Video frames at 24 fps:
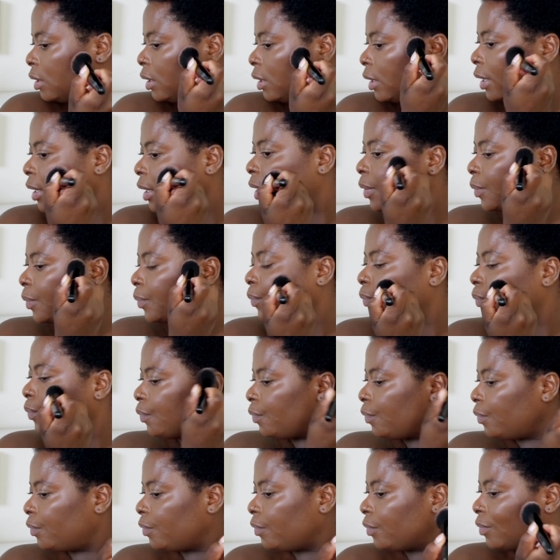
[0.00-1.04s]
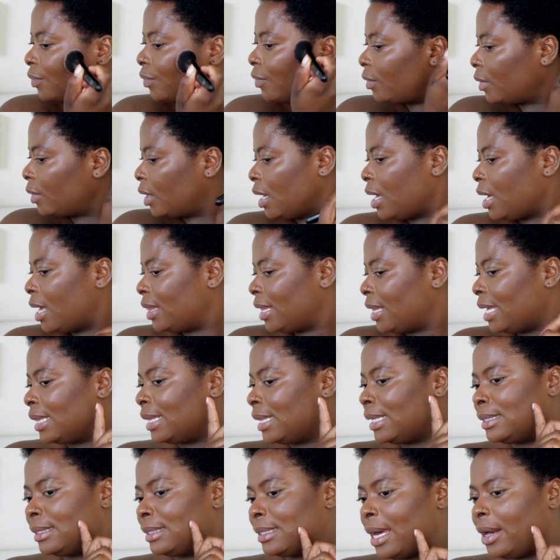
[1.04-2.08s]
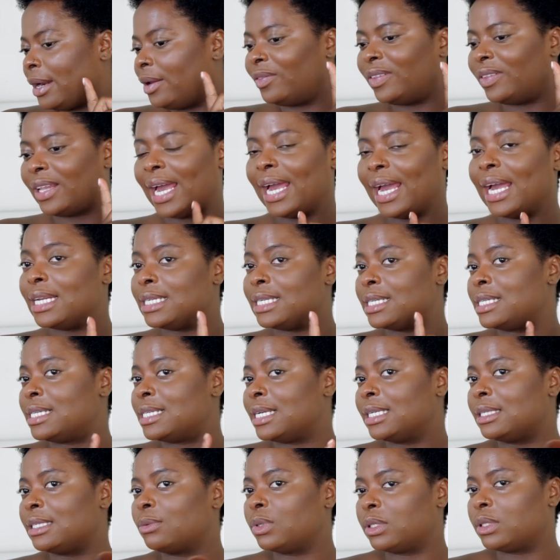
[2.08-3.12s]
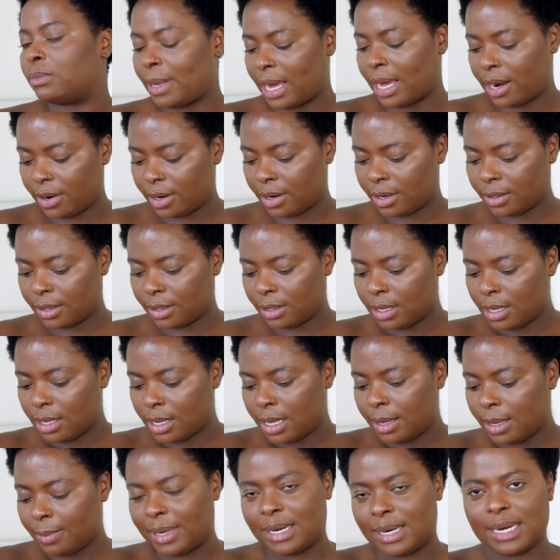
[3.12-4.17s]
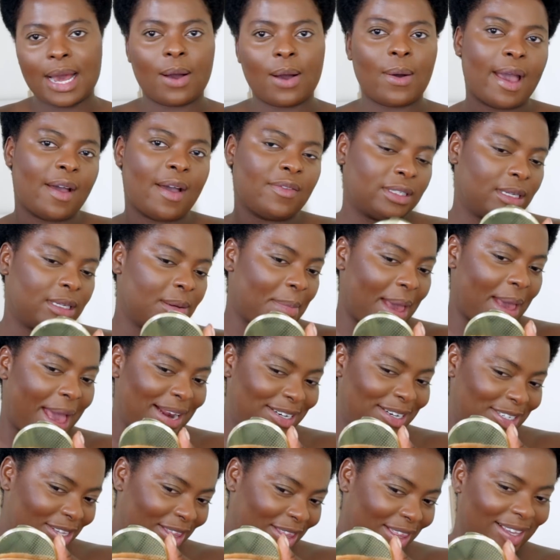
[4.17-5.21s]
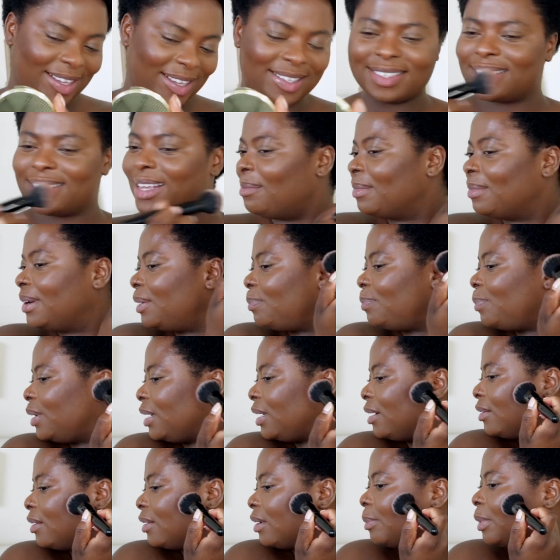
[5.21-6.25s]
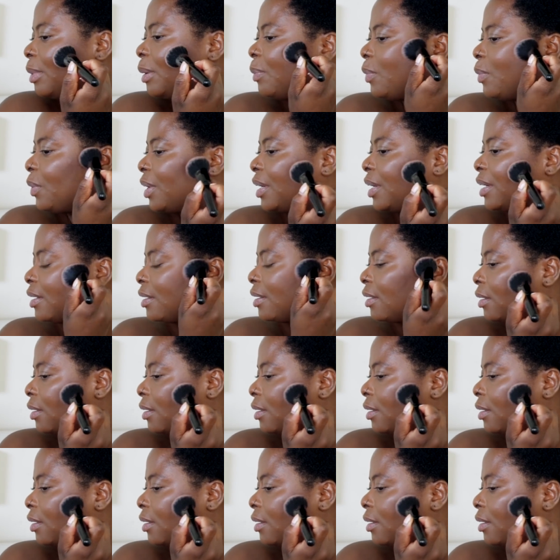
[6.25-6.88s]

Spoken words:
Yeah. I think this side of light-handedness was better, but now I have to match this, so I'm going to put a little bit more.